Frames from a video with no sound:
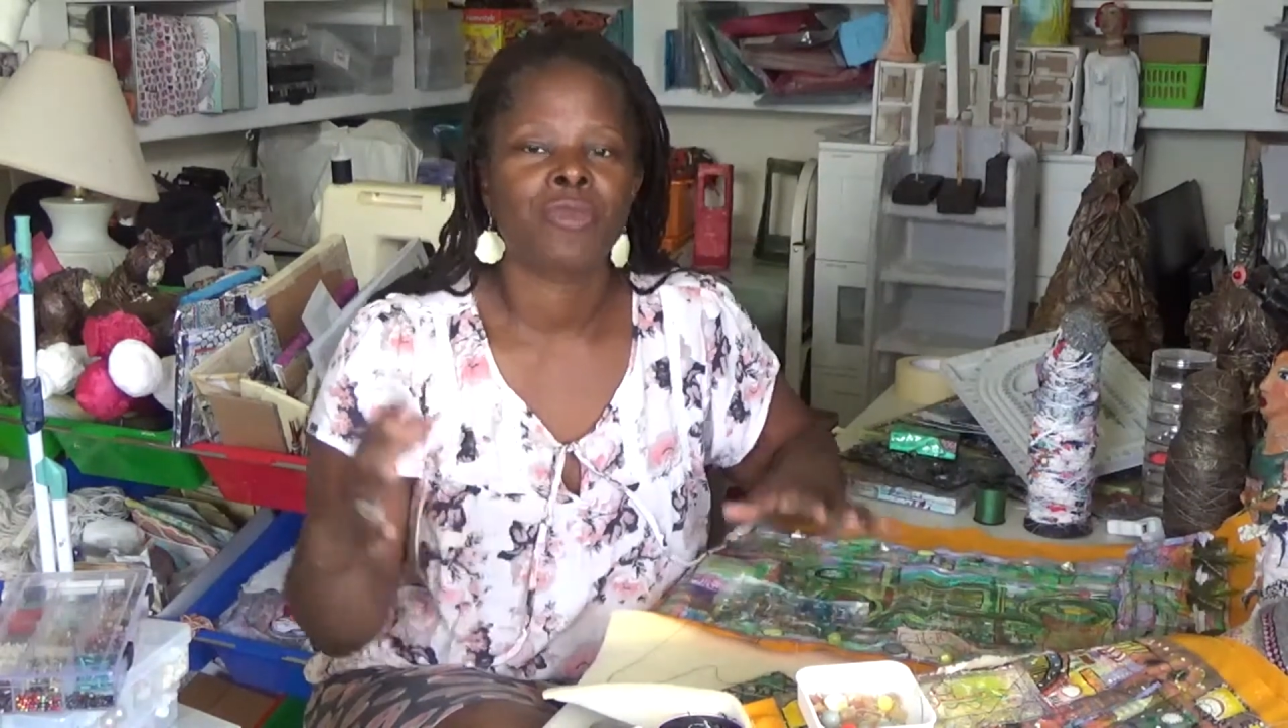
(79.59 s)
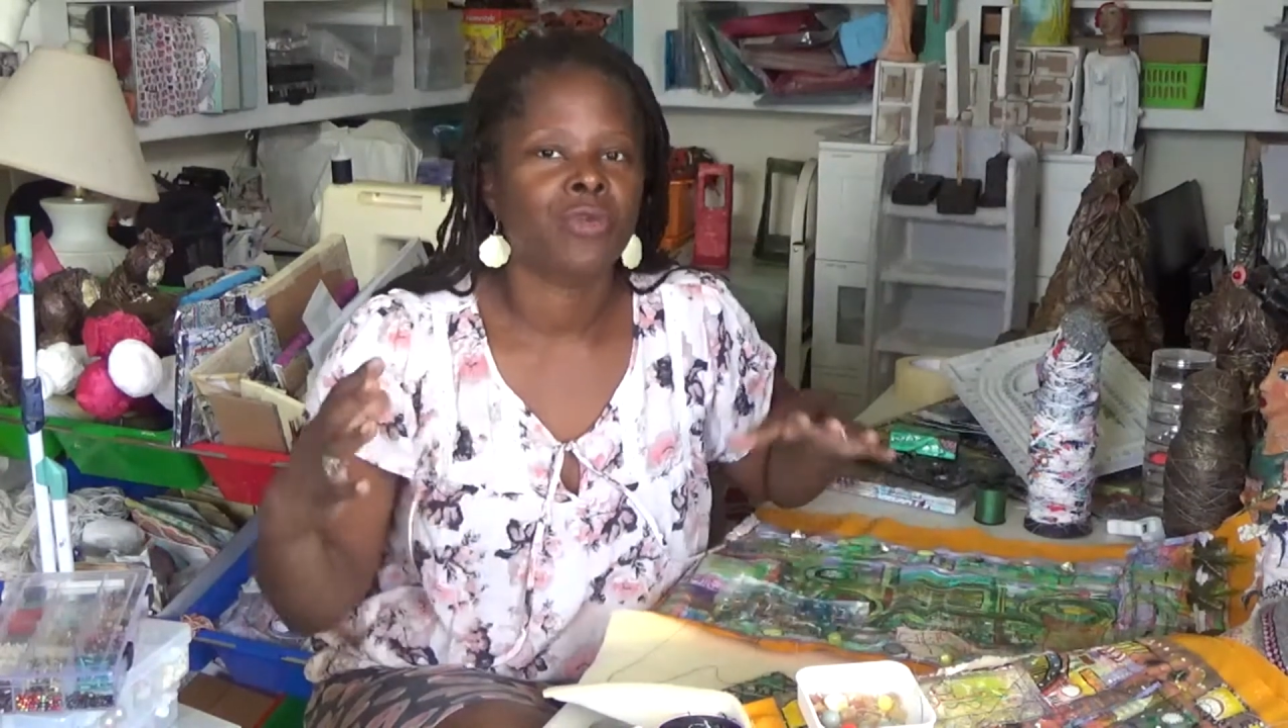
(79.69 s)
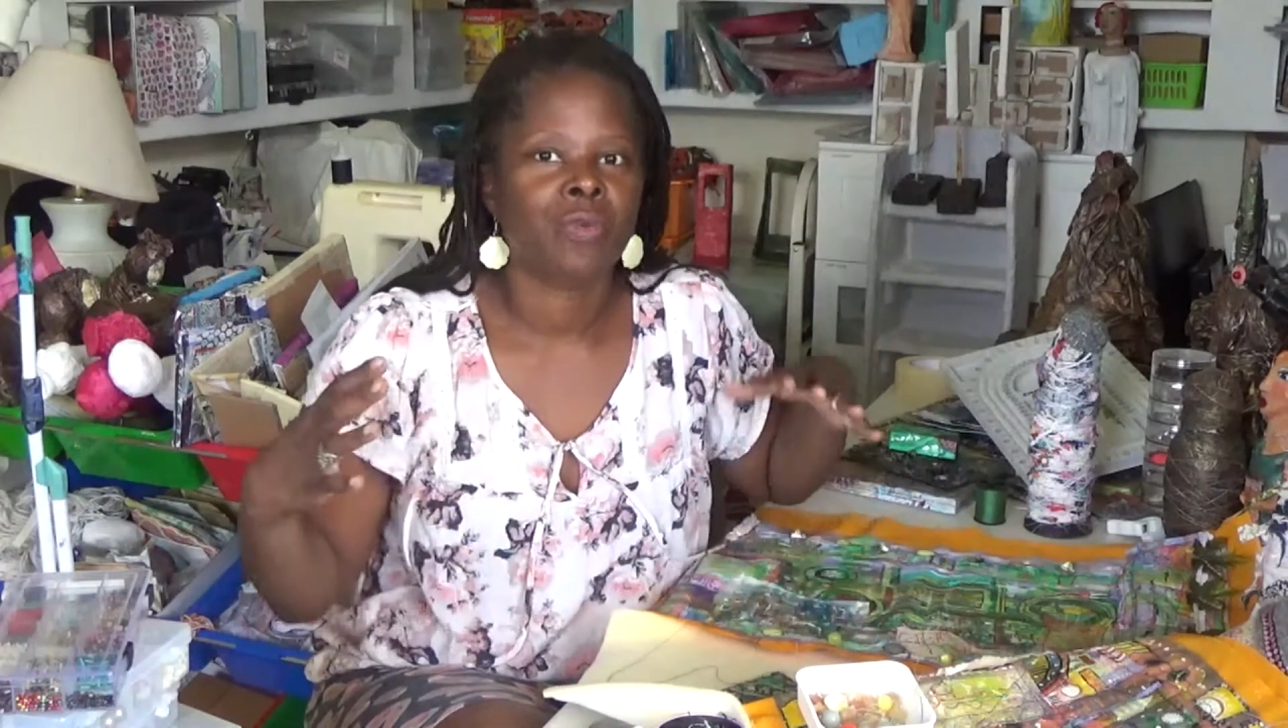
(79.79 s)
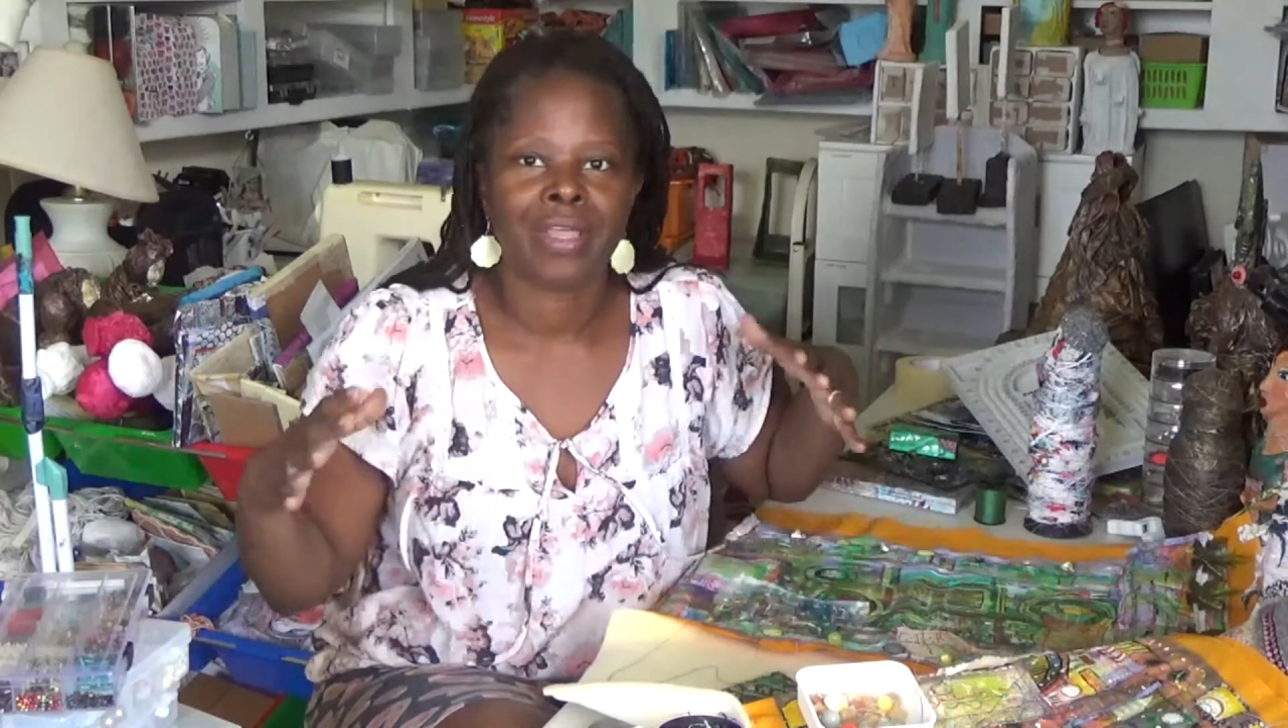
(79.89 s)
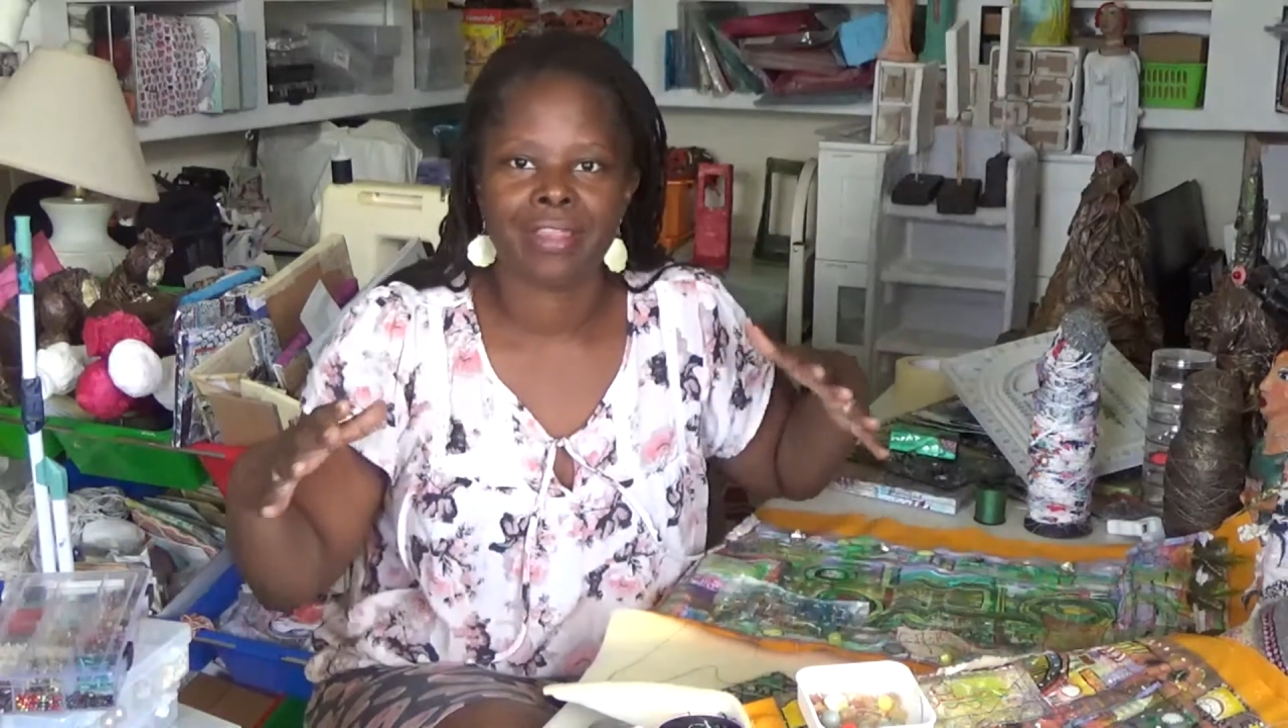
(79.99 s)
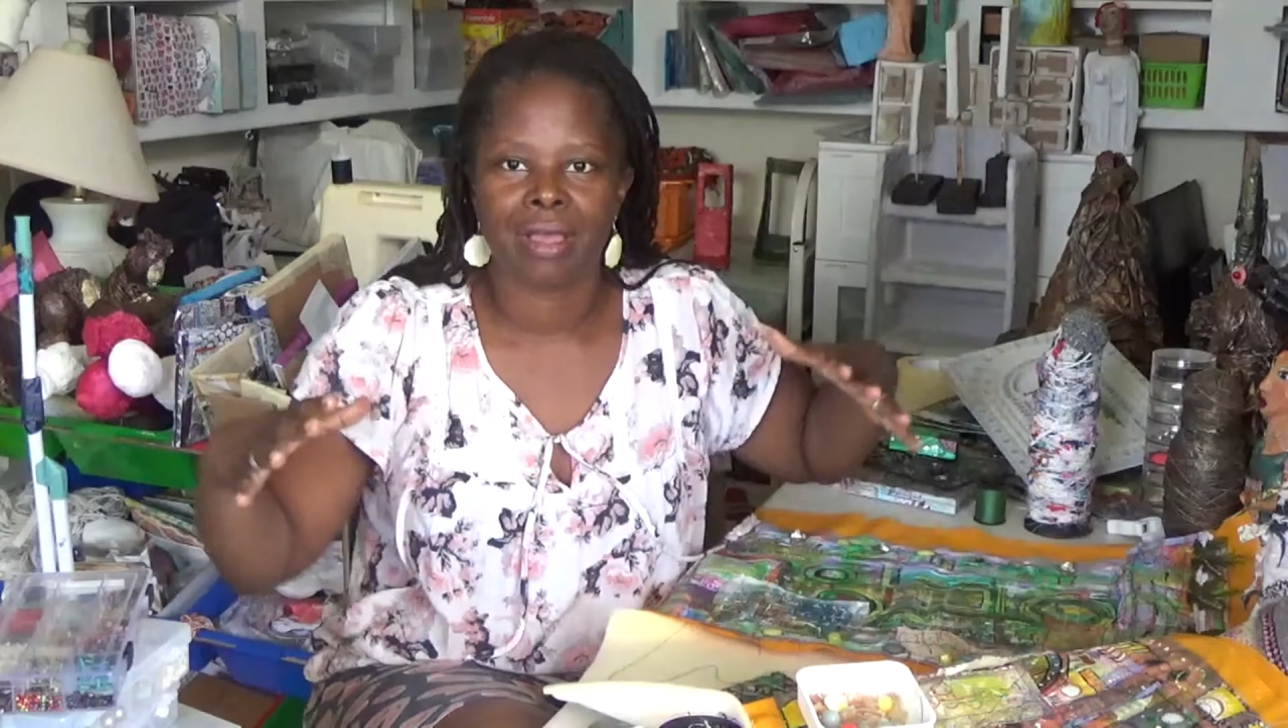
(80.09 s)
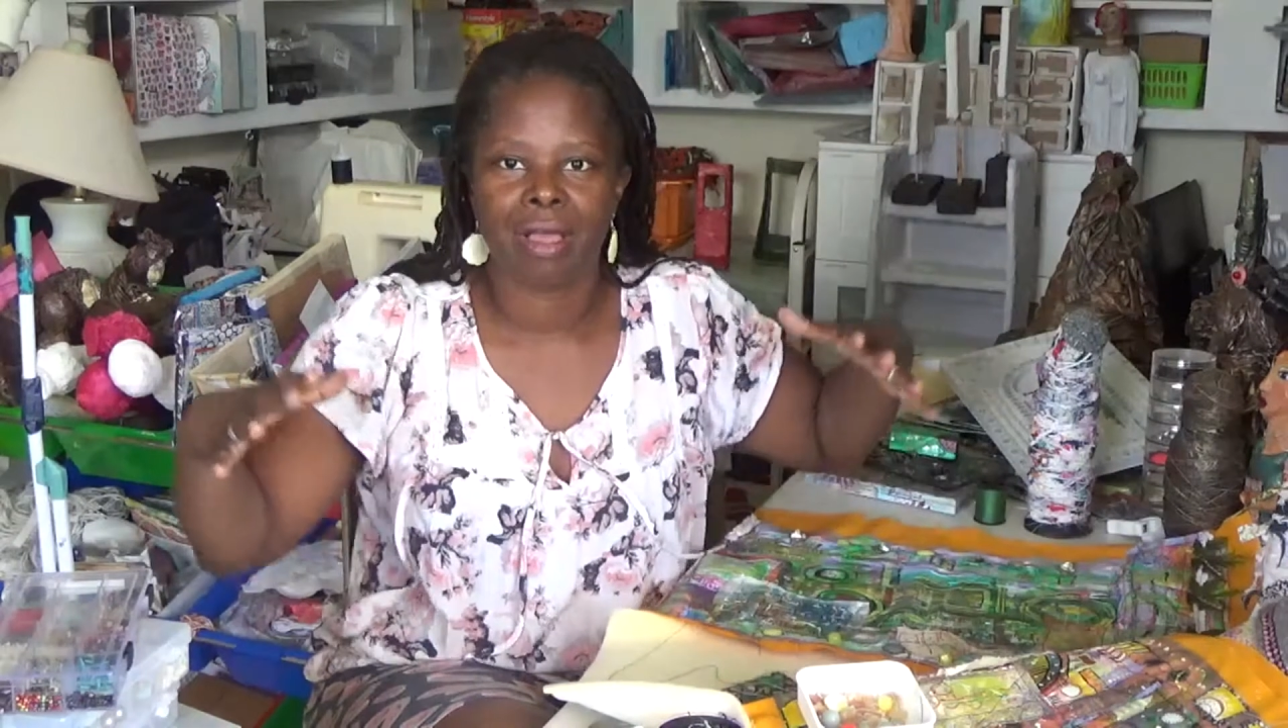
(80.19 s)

you with,